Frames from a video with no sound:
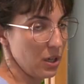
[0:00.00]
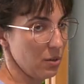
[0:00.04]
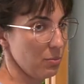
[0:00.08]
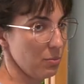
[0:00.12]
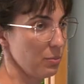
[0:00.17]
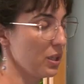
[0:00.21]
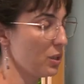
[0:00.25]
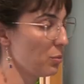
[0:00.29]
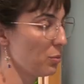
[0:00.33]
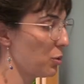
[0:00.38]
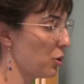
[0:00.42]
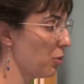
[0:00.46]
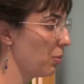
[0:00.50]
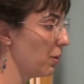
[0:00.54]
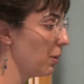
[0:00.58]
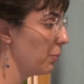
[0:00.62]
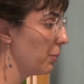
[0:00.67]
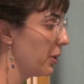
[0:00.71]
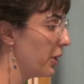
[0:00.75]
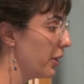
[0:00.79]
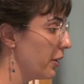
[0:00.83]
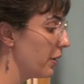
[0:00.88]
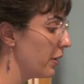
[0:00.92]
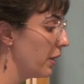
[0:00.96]
problem
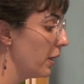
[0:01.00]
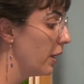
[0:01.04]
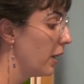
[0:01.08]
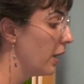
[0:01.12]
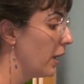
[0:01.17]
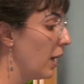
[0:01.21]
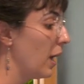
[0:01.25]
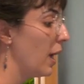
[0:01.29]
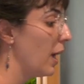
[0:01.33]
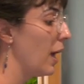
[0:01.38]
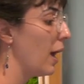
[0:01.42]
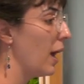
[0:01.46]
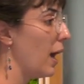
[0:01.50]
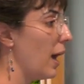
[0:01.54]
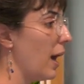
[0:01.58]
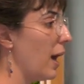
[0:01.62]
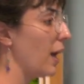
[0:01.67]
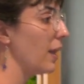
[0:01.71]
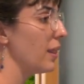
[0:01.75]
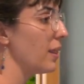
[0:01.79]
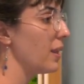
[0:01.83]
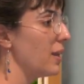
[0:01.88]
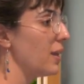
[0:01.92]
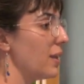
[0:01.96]
here.
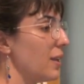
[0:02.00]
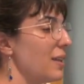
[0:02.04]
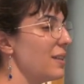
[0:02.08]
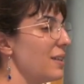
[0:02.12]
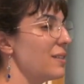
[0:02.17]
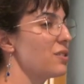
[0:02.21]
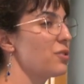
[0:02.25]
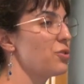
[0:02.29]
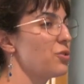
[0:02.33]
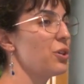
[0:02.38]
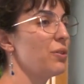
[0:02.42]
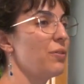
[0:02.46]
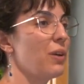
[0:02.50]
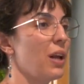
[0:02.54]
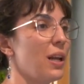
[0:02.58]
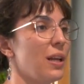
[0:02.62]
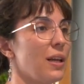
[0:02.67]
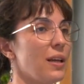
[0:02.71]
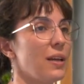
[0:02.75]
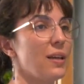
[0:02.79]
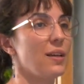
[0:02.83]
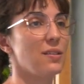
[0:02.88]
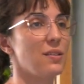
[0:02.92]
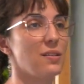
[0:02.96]
And then it's trivial in
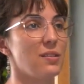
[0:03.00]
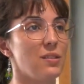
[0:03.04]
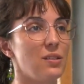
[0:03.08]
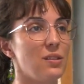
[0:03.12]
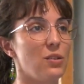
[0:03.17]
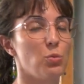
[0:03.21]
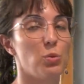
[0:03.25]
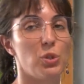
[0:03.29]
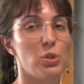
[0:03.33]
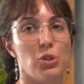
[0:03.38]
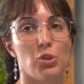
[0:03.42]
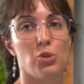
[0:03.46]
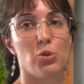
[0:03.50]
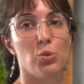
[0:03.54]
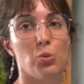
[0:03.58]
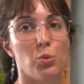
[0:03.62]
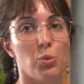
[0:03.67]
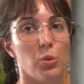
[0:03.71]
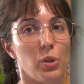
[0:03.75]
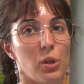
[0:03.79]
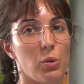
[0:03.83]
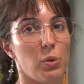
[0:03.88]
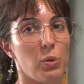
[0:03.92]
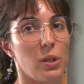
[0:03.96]
cases in which you
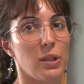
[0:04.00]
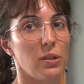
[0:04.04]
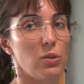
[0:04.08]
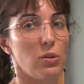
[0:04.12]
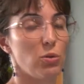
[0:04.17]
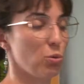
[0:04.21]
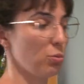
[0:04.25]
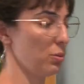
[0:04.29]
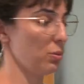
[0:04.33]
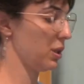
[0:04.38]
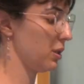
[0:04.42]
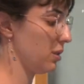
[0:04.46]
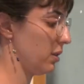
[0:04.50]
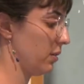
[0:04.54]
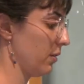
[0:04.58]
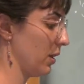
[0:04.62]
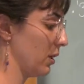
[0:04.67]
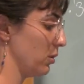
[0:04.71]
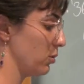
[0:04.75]
wouldn't want it to be trivial.